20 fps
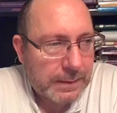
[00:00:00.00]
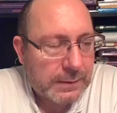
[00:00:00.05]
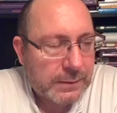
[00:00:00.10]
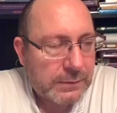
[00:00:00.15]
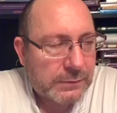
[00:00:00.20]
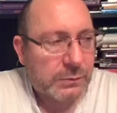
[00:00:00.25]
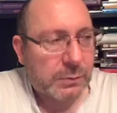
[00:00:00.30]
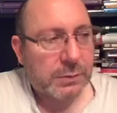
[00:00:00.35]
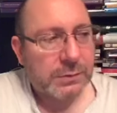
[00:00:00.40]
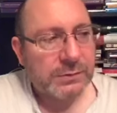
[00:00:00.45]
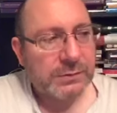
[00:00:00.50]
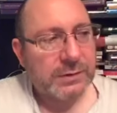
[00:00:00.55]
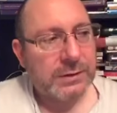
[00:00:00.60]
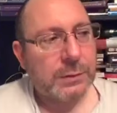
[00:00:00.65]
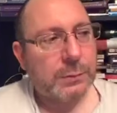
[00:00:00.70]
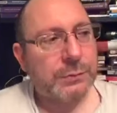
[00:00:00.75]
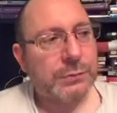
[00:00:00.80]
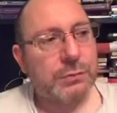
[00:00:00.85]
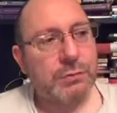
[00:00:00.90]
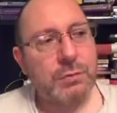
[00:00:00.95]
so I, it
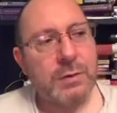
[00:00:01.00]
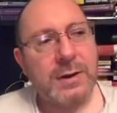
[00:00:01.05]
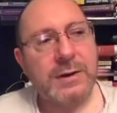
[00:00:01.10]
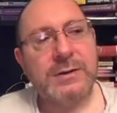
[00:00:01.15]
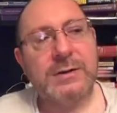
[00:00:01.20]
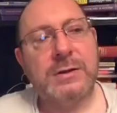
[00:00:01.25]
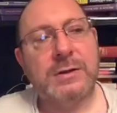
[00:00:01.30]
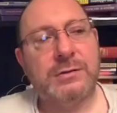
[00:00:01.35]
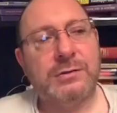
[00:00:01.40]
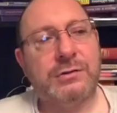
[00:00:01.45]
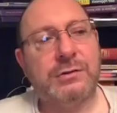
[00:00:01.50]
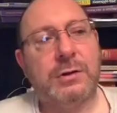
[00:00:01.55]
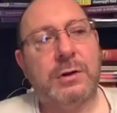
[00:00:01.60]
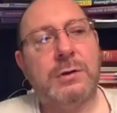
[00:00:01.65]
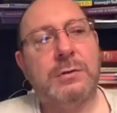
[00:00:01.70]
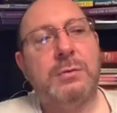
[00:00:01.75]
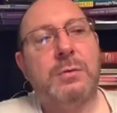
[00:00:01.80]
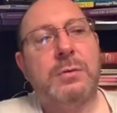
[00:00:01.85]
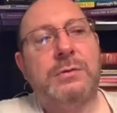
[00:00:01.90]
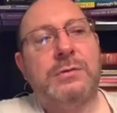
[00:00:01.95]
was a radio show
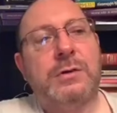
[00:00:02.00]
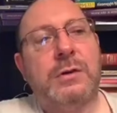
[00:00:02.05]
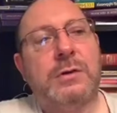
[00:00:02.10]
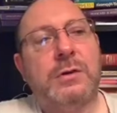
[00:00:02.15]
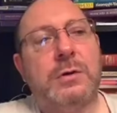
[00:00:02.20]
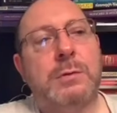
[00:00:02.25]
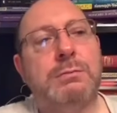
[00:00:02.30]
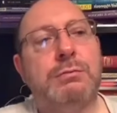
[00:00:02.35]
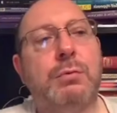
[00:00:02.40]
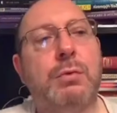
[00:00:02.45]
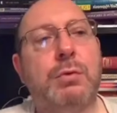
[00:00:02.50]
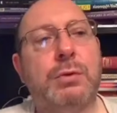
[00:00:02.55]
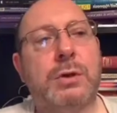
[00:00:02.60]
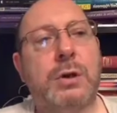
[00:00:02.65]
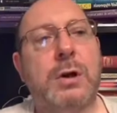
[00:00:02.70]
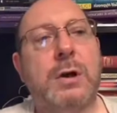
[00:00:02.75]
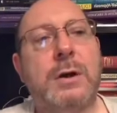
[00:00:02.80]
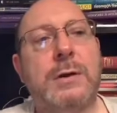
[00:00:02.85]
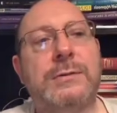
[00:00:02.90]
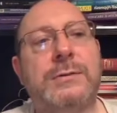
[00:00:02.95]
which I could
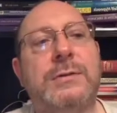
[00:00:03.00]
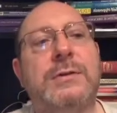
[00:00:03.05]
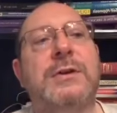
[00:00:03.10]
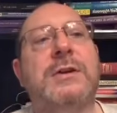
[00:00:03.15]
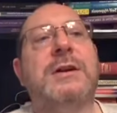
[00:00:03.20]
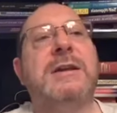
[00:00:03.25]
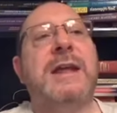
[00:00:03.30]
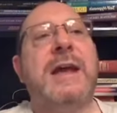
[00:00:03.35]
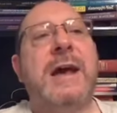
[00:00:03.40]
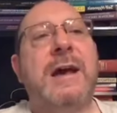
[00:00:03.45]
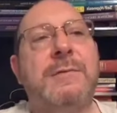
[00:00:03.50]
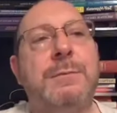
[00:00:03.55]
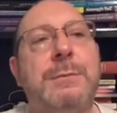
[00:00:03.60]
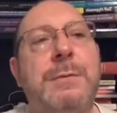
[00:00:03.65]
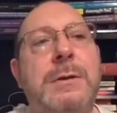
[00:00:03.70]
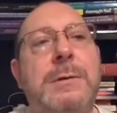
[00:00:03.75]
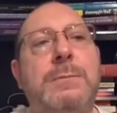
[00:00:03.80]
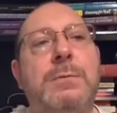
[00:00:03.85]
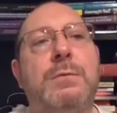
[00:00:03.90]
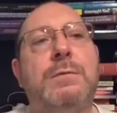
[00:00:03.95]
broadcast, and I could have
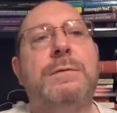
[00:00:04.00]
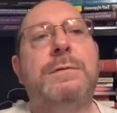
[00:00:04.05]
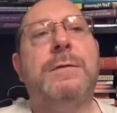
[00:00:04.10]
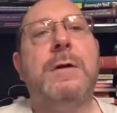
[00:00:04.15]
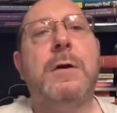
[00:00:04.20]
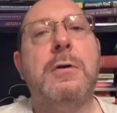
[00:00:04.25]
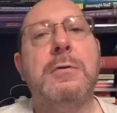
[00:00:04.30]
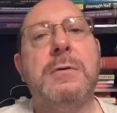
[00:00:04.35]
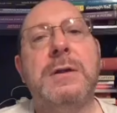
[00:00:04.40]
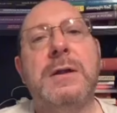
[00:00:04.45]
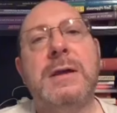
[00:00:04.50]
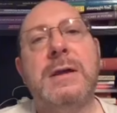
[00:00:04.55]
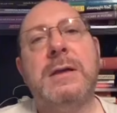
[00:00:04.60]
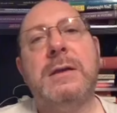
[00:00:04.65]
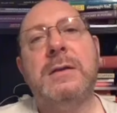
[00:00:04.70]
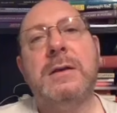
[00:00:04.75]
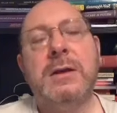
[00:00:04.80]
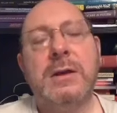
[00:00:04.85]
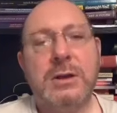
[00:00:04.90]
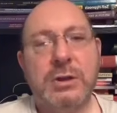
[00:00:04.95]
people phone in.
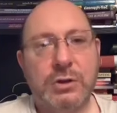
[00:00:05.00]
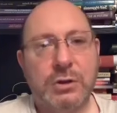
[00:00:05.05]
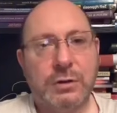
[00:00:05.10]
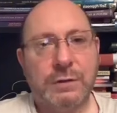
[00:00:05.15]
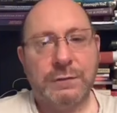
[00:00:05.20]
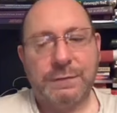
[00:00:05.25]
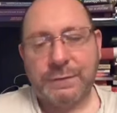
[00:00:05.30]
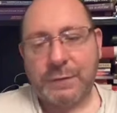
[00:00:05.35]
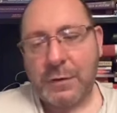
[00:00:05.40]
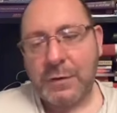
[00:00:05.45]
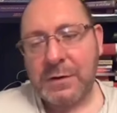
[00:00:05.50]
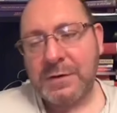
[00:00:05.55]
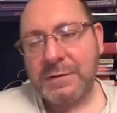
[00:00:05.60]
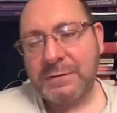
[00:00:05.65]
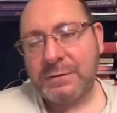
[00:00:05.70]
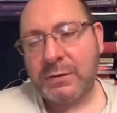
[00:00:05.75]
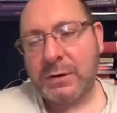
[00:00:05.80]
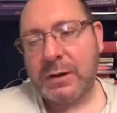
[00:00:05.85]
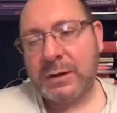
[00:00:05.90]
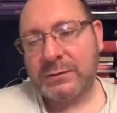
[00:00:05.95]
You could phone in
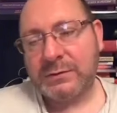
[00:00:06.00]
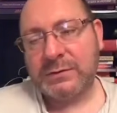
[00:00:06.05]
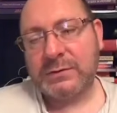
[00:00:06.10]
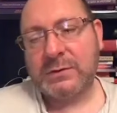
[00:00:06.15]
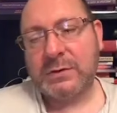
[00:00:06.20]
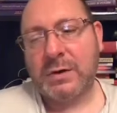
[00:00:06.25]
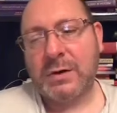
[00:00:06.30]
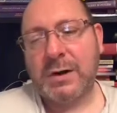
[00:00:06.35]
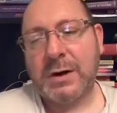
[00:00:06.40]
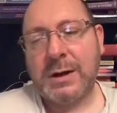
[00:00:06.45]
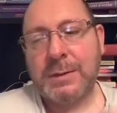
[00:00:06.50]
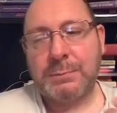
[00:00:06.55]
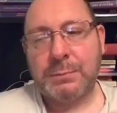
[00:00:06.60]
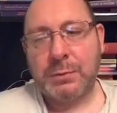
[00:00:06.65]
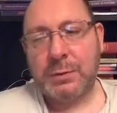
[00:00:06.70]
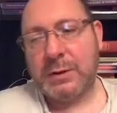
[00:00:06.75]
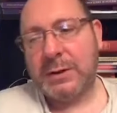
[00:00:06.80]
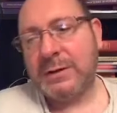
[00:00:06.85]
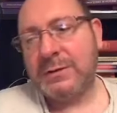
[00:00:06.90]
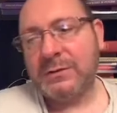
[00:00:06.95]
via Skype
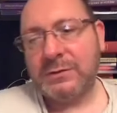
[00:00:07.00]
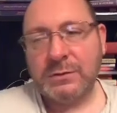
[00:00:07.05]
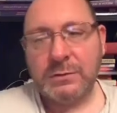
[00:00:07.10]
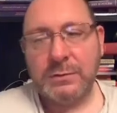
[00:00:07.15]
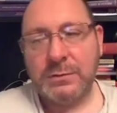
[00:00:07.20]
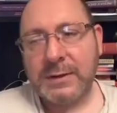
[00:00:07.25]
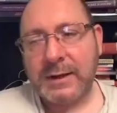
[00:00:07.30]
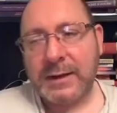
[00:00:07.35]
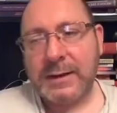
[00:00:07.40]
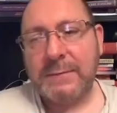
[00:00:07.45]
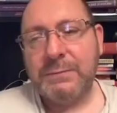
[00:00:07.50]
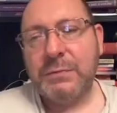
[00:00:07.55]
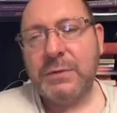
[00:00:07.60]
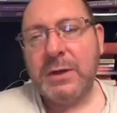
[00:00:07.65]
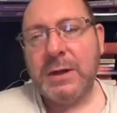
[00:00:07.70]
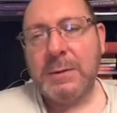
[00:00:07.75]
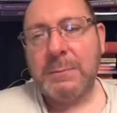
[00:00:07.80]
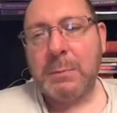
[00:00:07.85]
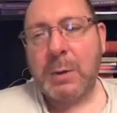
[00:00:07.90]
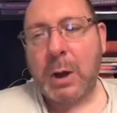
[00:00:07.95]
and do that,
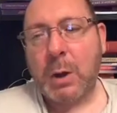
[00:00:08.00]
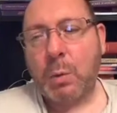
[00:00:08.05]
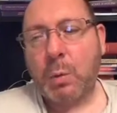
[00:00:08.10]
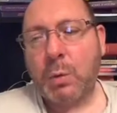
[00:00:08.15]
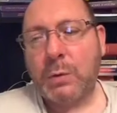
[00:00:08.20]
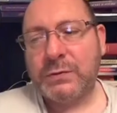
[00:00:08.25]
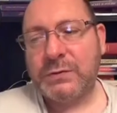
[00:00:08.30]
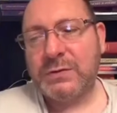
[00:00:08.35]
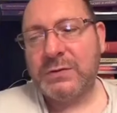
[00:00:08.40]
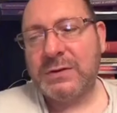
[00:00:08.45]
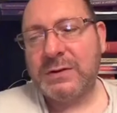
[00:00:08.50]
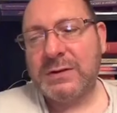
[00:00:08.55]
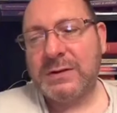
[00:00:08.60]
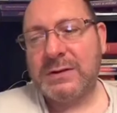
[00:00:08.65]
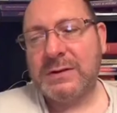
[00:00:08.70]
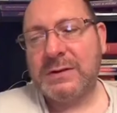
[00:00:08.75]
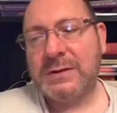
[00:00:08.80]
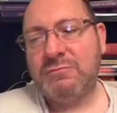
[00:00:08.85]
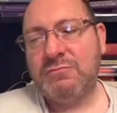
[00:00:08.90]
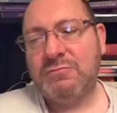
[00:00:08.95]
but I wasn't
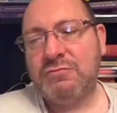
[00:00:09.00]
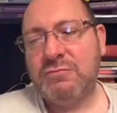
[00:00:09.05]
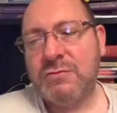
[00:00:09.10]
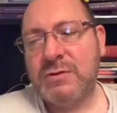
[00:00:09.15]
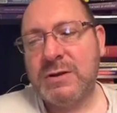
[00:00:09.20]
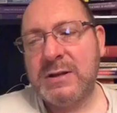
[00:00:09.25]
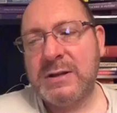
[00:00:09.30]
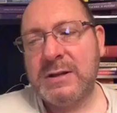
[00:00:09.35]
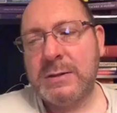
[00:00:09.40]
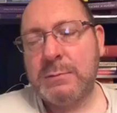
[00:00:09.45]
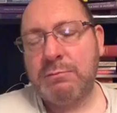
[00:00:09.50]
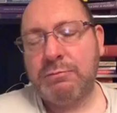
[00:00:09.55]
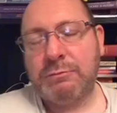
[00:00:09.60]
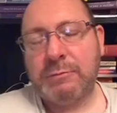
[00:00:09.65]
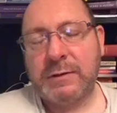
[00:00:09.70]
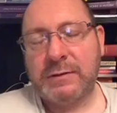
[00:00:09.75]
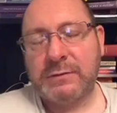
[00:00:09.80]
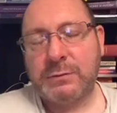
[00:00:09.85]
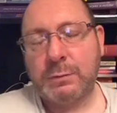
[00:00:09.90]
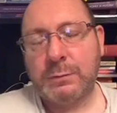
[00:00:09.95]
really
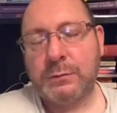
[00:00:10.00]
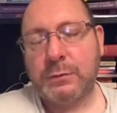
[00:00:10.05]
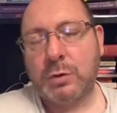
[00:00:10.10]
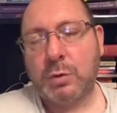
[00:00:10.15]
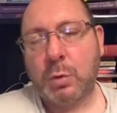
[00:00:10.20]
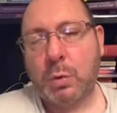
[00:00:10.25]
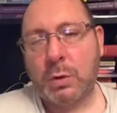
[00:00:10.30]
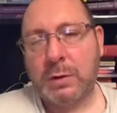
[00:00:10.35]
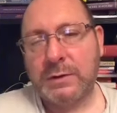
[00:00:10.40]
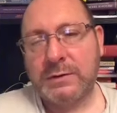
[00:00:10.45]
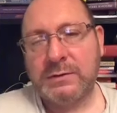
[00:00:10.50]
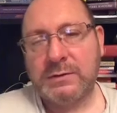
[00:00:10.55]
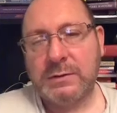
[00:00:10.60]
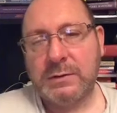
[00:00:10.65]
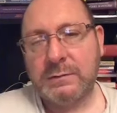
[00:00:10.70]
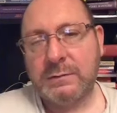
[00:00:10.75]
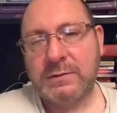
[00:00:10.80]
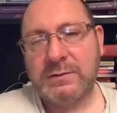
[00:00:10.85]
impressed with the quality of the